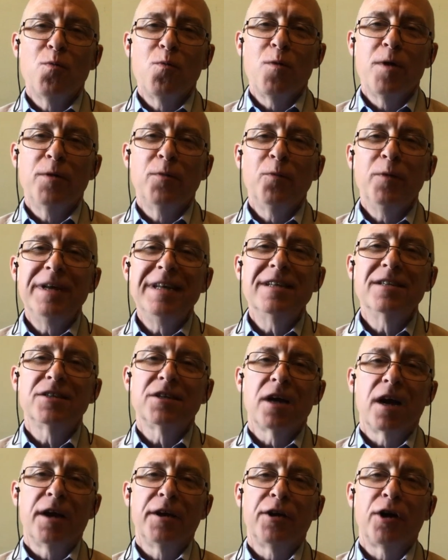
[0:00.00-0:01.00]
when we
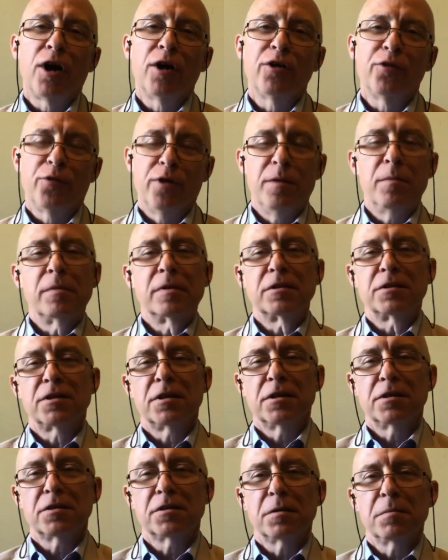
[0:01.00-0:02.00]
designed our treatment
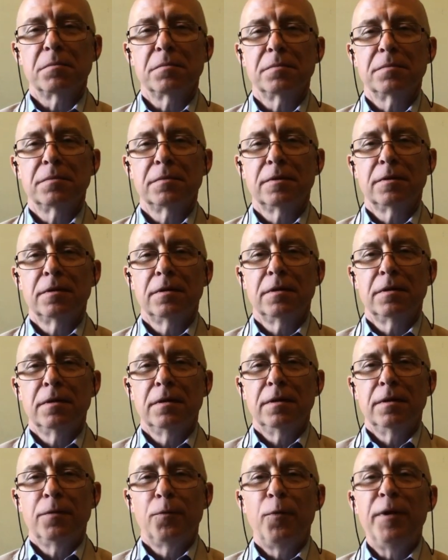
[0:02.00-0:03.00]
system,
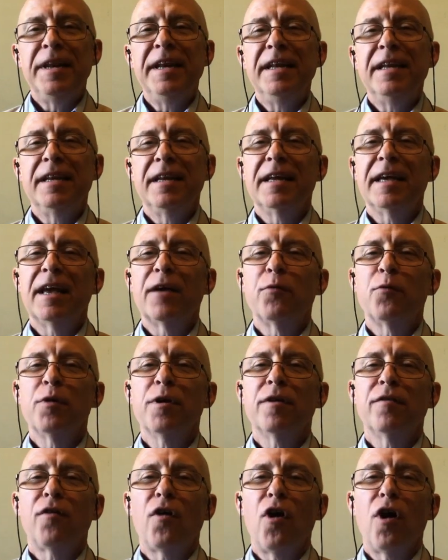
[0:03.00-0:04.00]
we needed to get
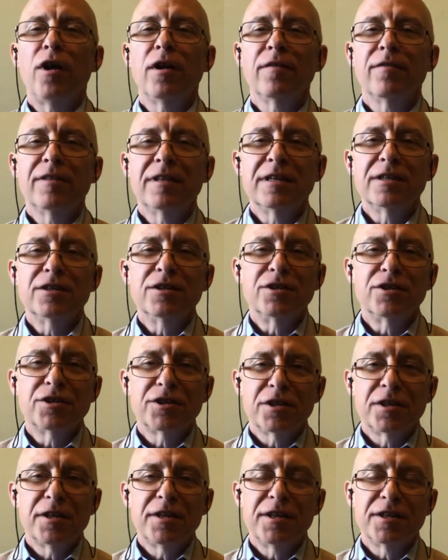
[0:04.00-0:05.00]
rid of all of
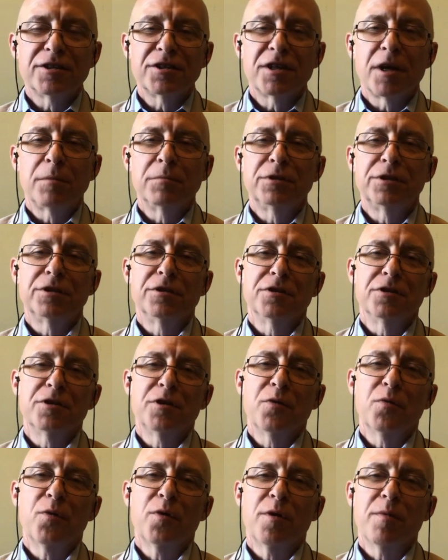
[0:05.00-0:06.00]
the assumptions
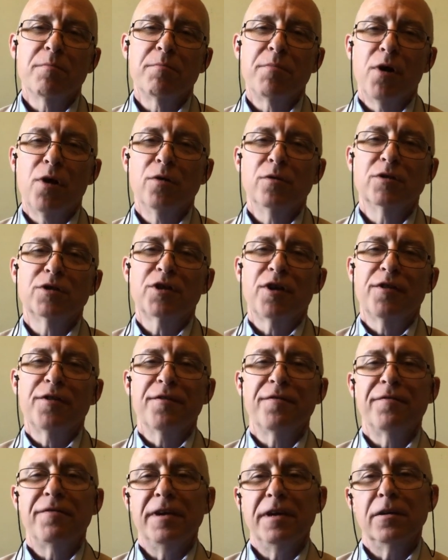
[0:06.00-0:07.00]
that were imposed on
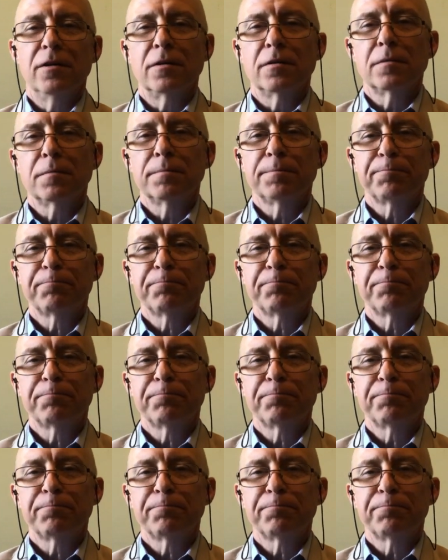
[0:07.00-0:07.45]
the field.